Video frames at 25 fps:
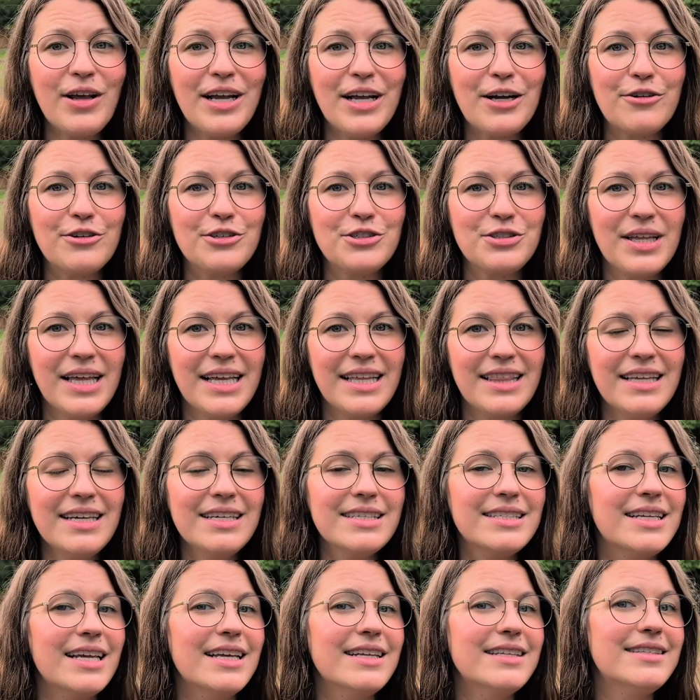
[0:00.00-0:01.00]
acreage like
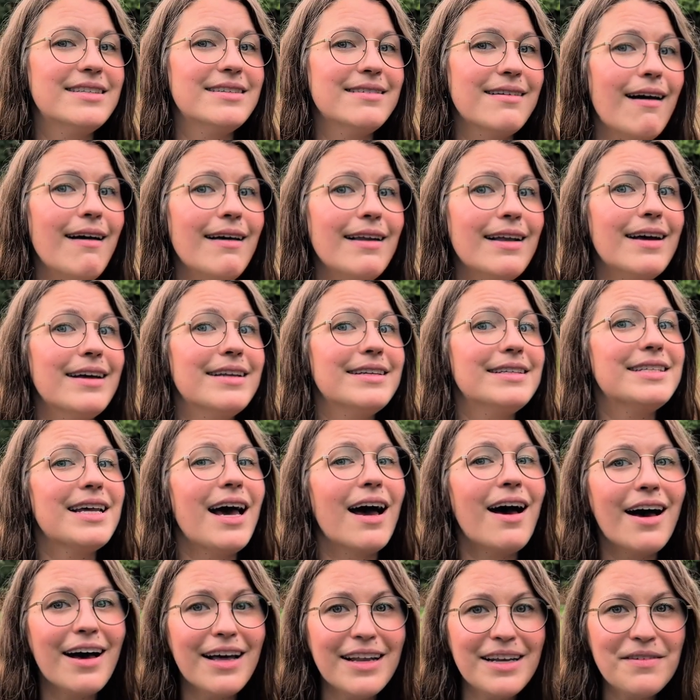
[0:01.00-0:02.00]
this, it's not a
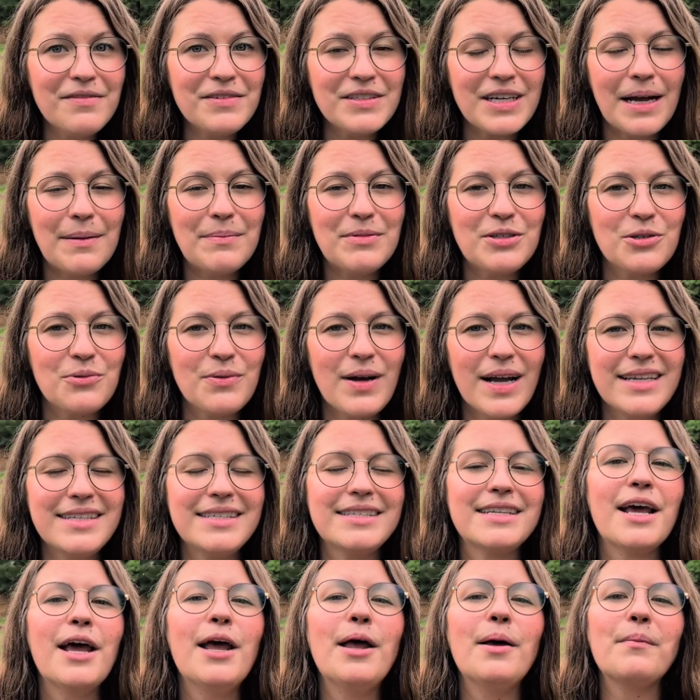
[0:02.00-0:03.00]
ton of time to
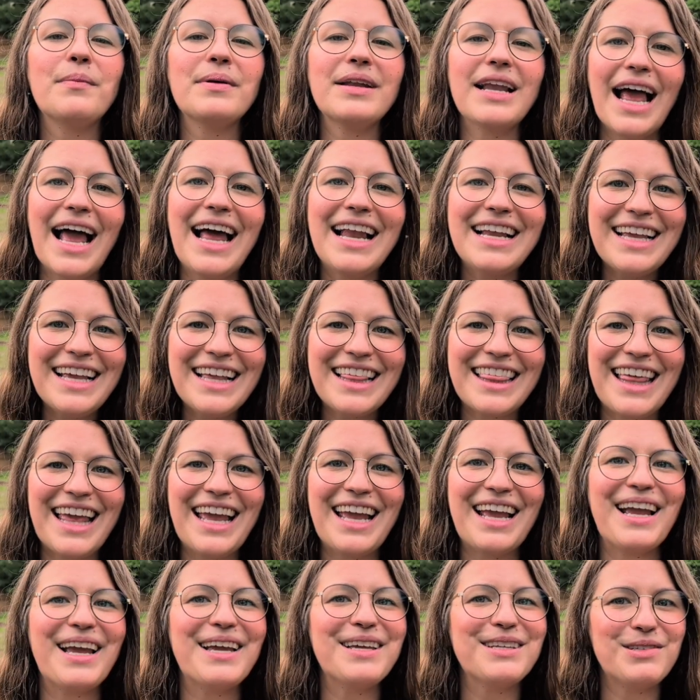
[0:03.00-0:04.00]
rest, but
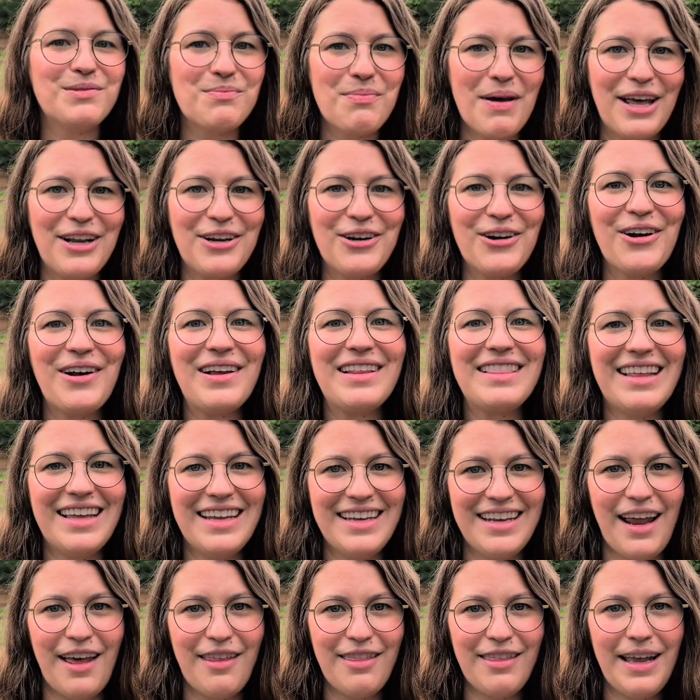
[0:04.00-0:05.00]
anything is better than
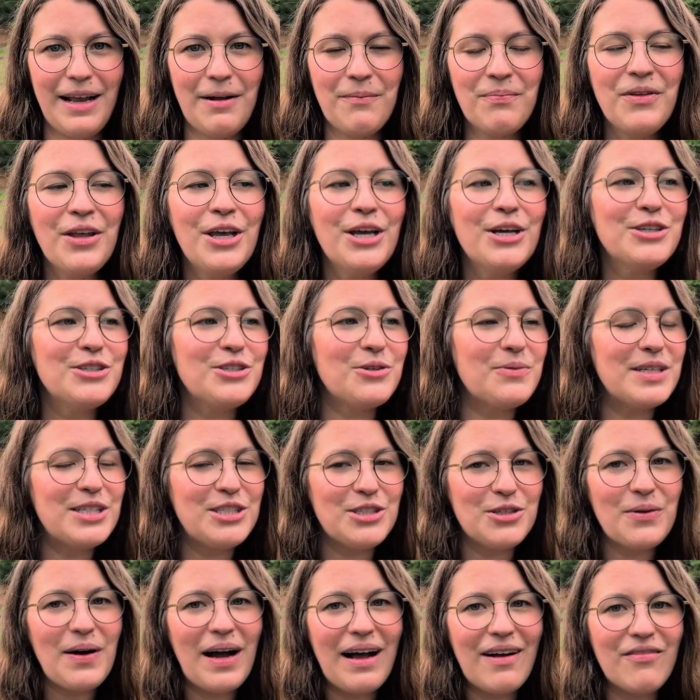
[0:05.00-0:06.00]
nothing. So we
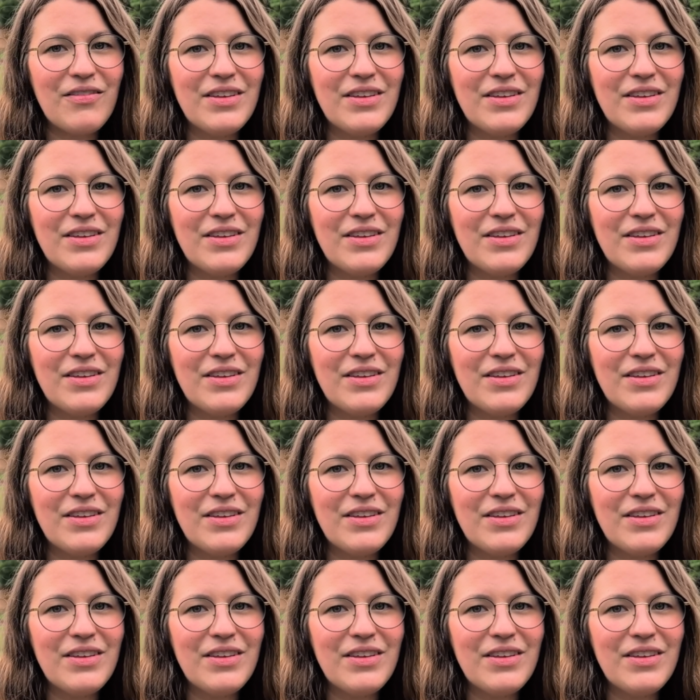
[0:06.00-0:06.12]
do have